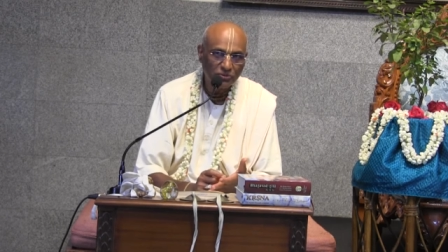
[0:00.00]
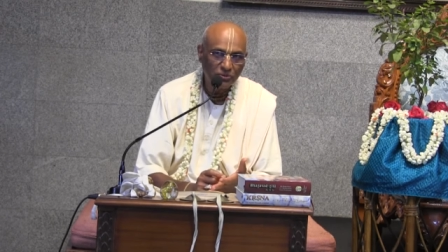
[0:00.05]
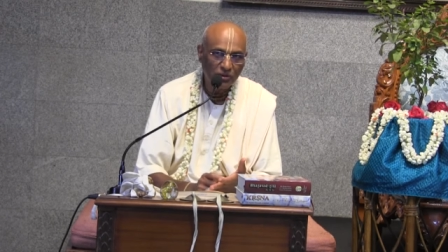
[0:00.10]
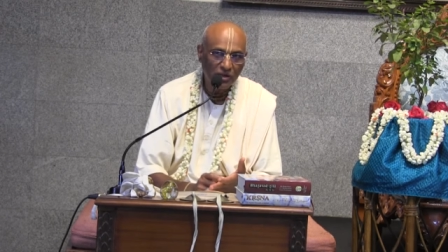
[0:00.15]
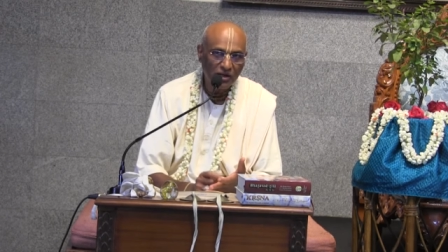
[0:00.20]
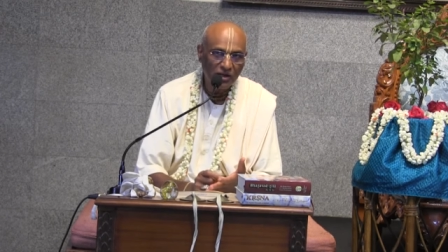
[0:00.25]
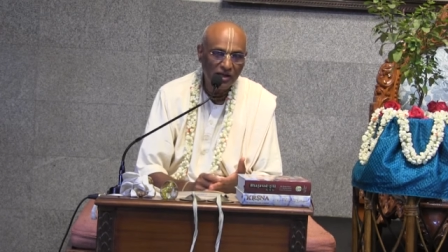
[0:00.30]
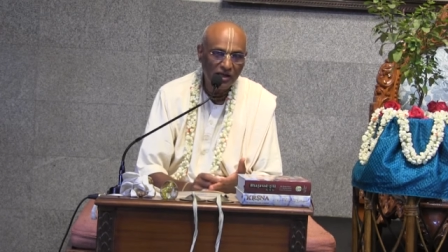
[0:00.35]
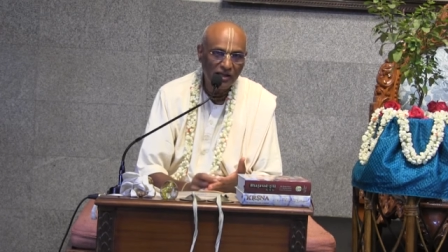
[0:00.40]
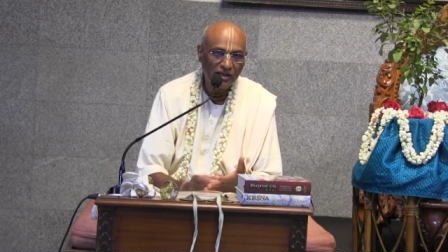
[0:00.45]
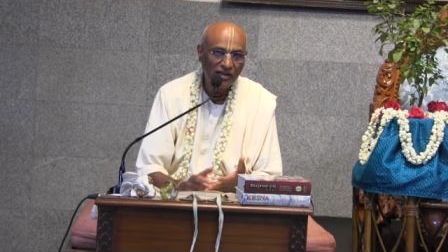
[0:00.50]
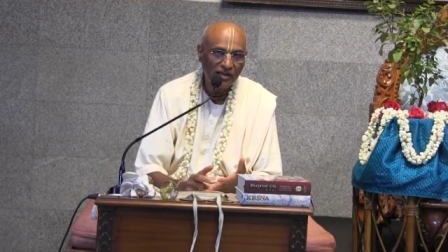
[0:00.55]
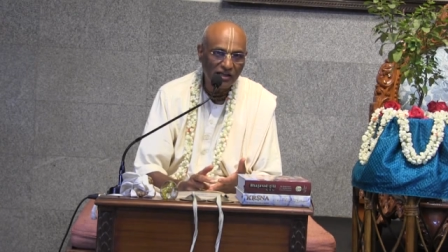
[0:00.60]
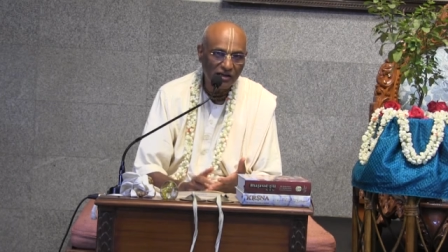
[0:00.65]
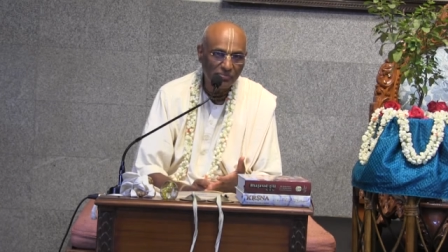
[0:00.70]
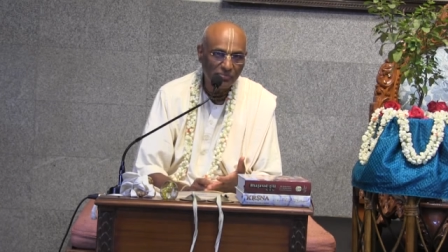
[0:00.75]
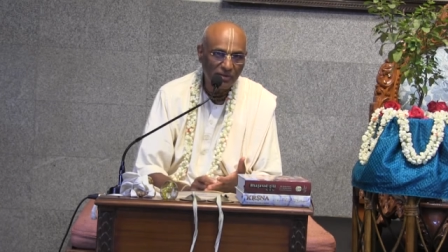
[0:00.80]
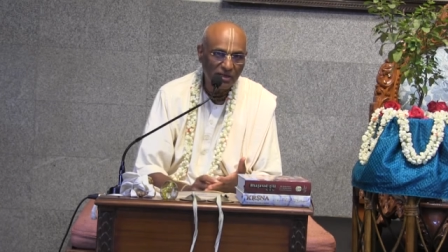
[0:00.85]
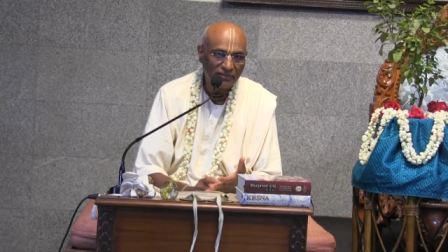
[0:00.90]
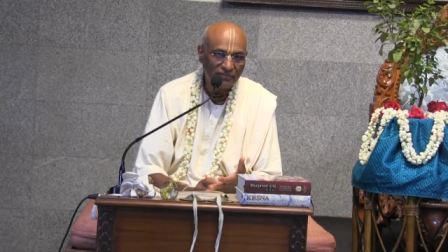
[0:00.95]
guna kala
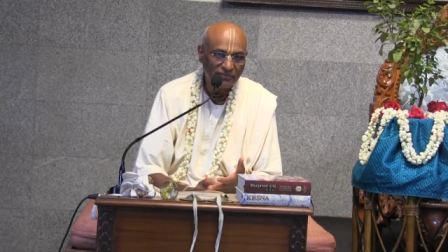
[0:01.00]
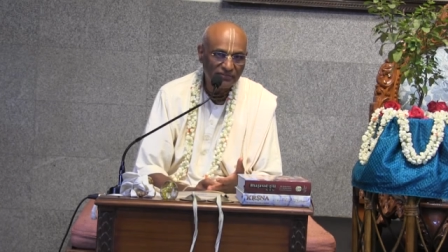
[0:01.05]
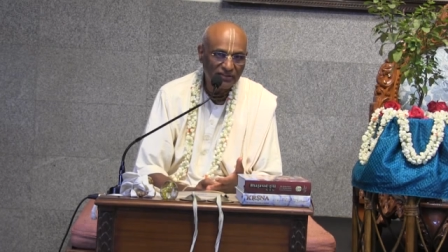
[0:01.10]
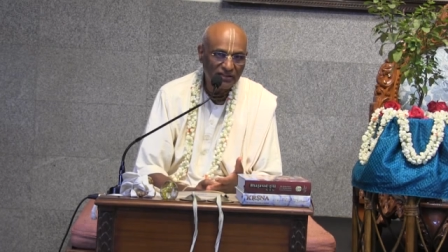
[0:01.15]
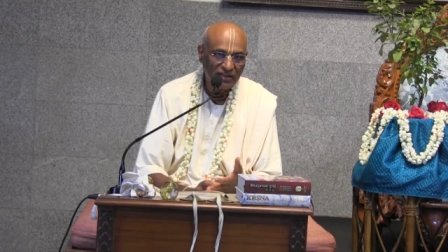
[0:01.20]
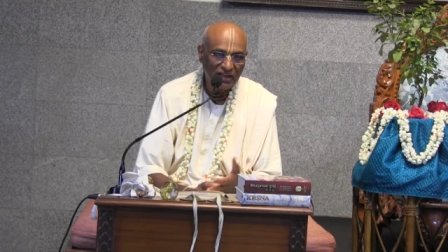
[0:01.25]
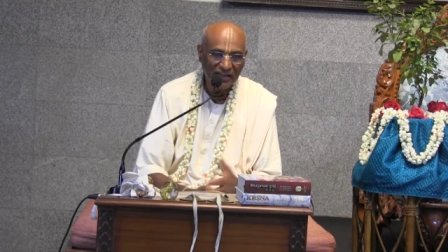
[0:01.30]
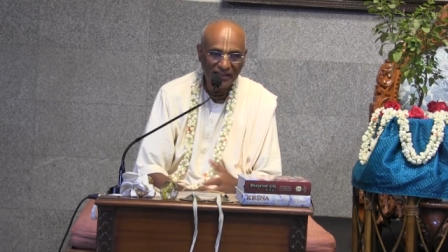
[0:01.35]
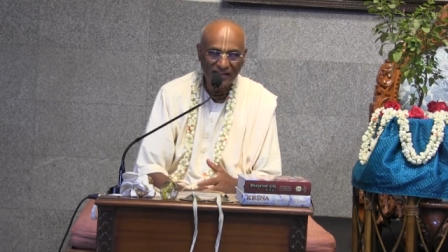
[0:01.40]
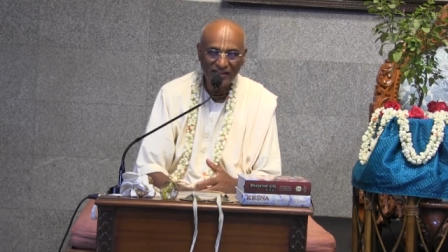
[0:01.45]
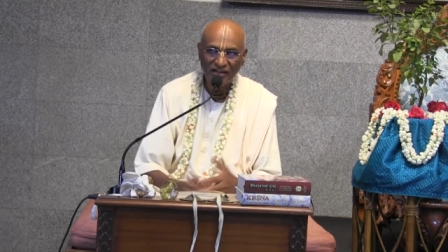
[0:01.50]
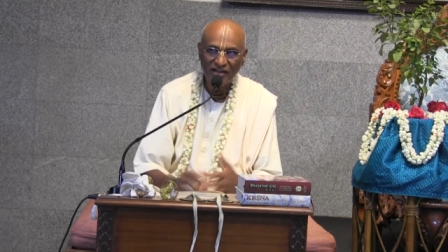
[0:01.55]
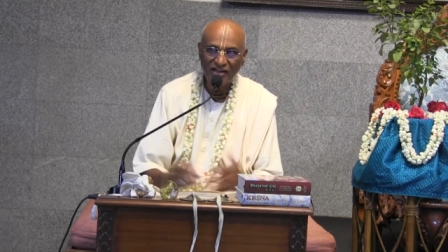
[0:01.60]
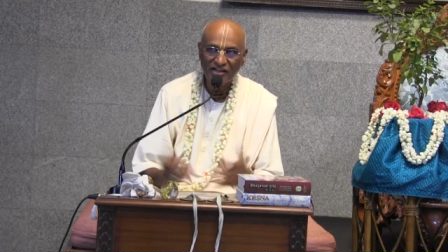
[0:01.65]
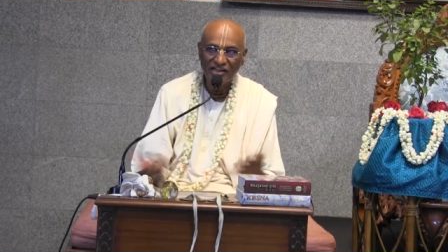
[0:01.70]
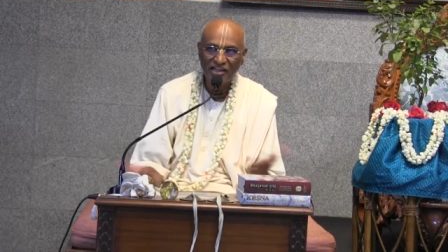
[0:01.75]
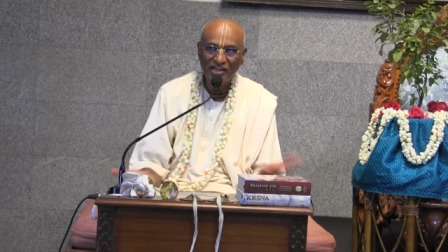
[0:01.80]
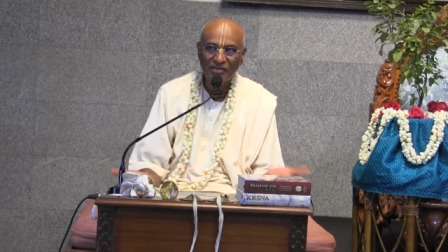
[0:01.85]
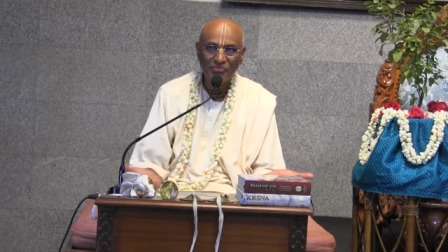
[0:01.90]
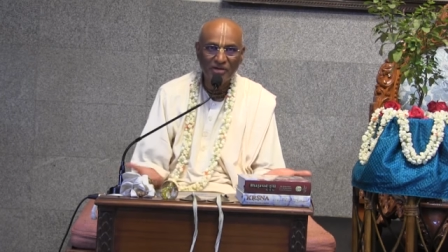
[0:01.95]
karma i
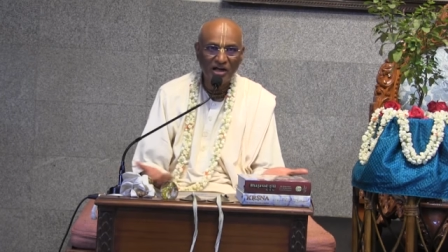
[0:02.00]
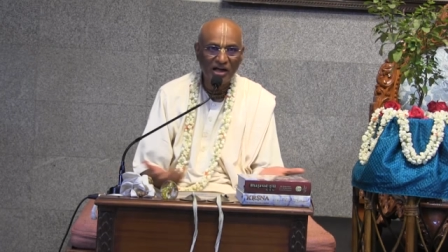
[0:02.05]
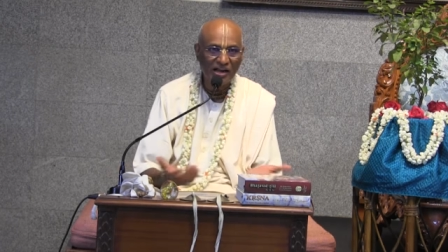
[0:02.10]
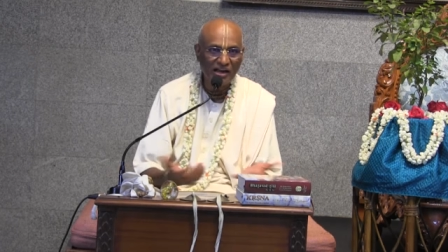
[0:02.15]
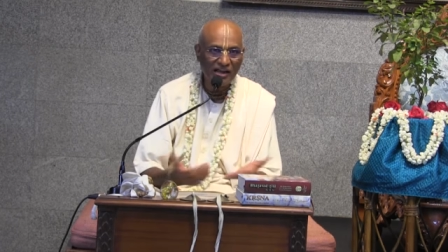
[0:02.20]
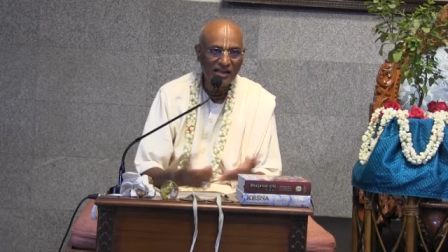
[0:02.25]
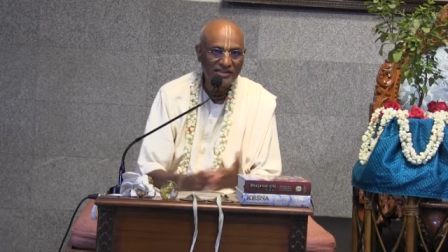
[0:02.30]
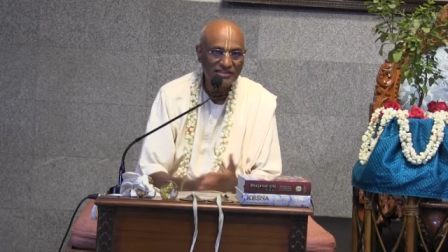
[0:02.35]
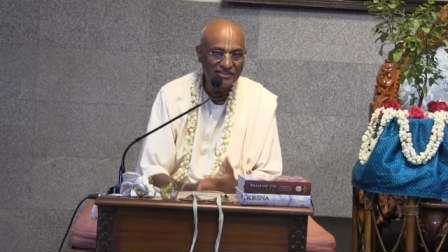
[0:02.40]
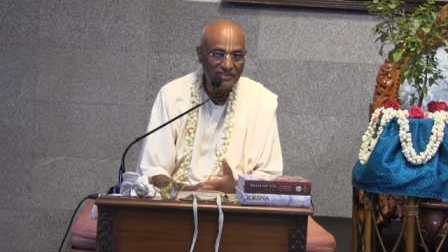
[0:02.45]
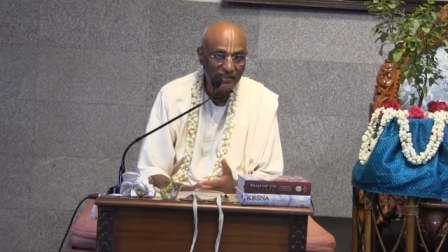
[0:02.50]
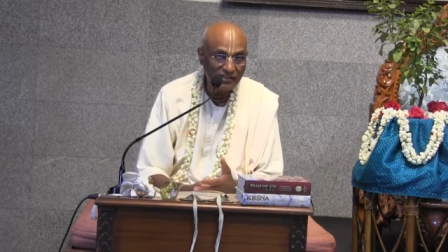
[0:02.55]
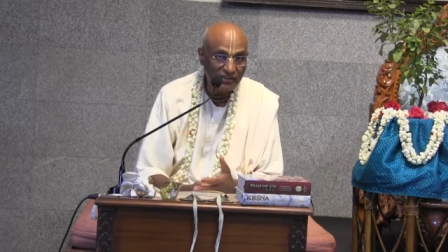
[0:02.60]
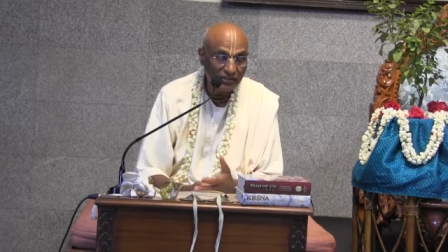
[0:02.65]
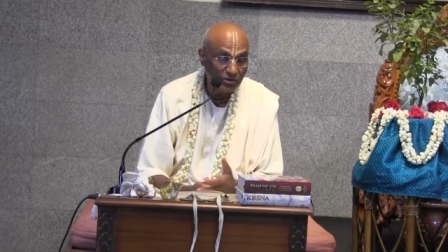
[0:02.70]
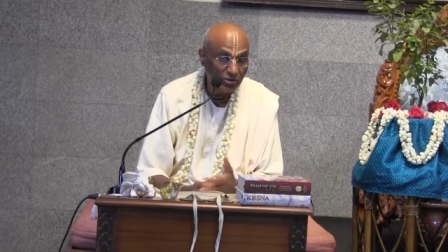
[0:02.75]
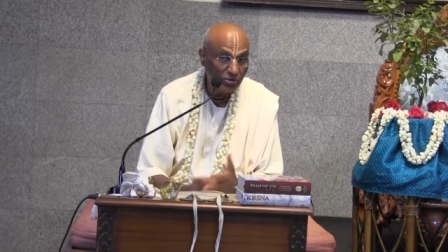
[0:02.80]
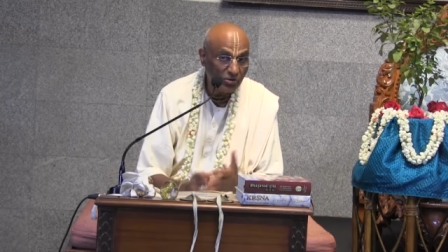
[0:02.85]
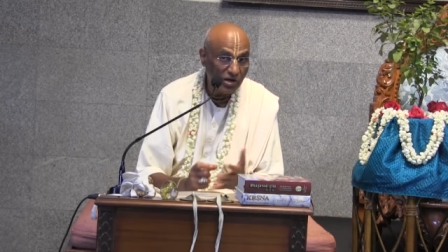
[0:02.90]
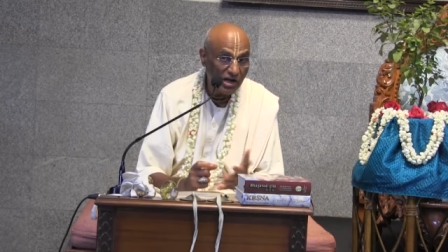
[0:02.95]
cannot help kala is like
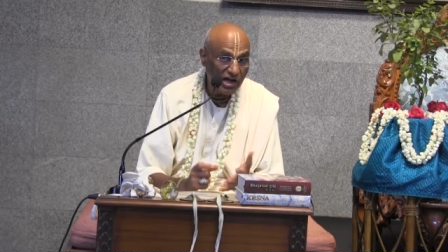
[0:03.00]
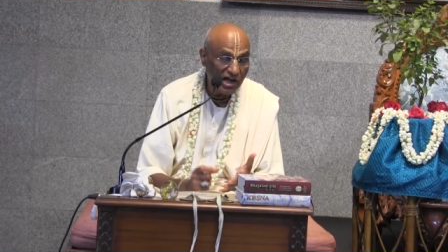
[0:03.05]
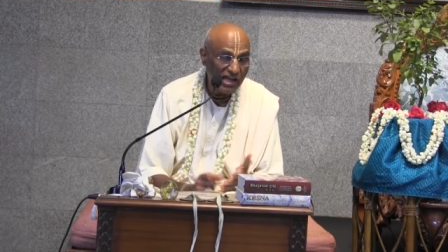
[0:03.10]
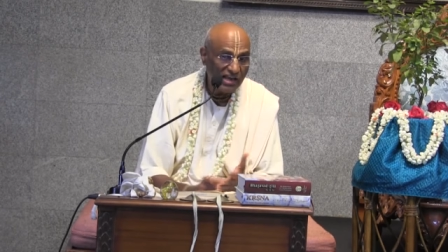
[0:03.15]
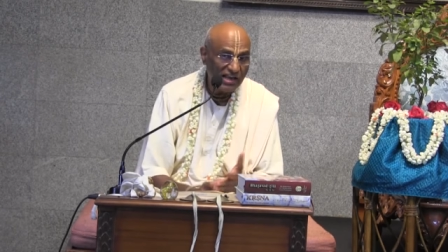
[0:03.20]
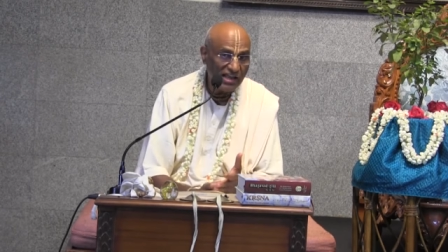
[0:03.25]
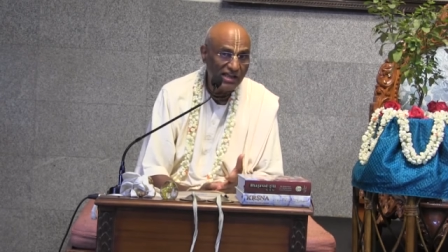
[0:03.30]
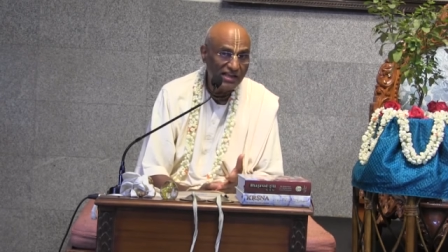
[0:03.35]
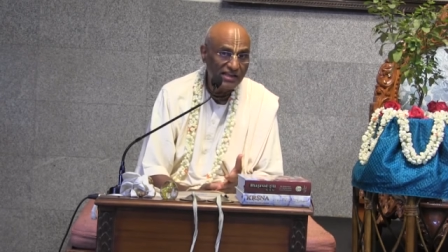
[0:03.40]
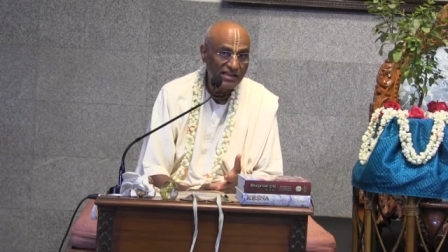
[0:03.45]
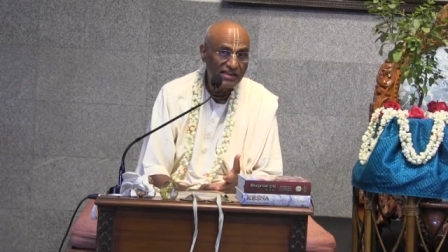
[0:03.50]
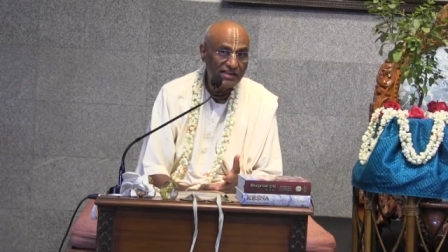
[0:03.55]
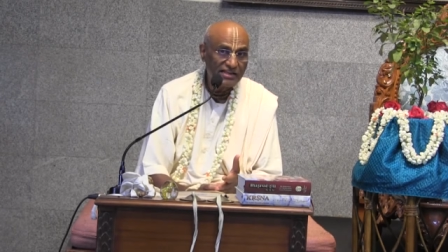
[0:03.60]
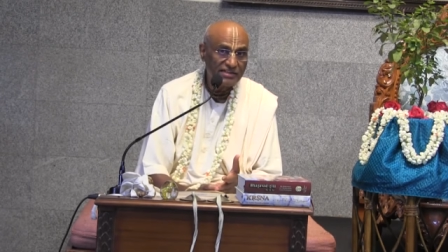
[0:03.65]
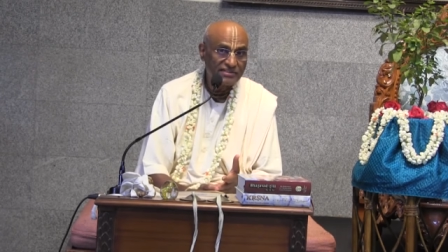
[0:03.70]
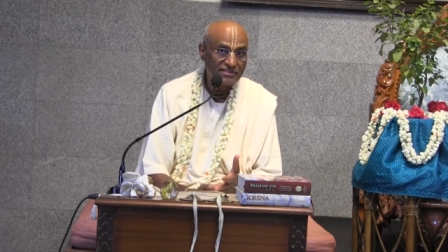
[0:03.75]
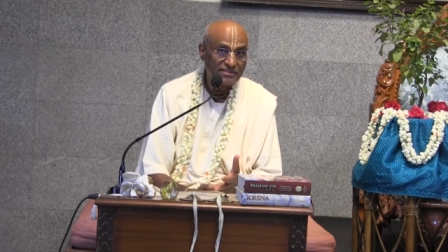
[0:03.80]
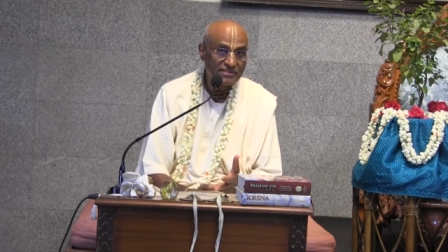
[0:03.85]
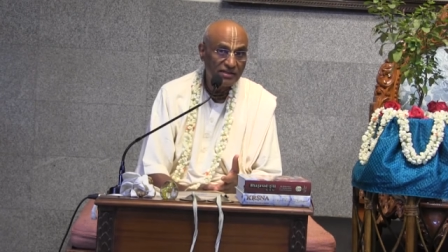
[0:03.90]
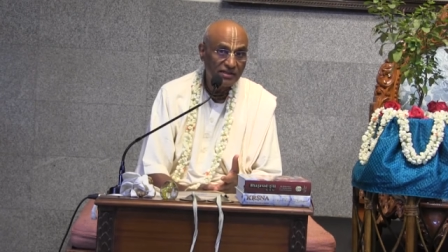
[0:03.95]
no kala
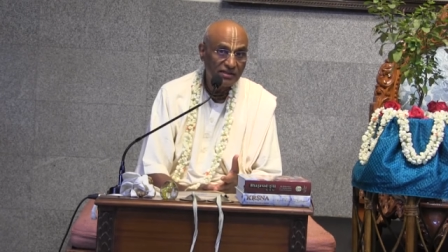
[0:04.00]
is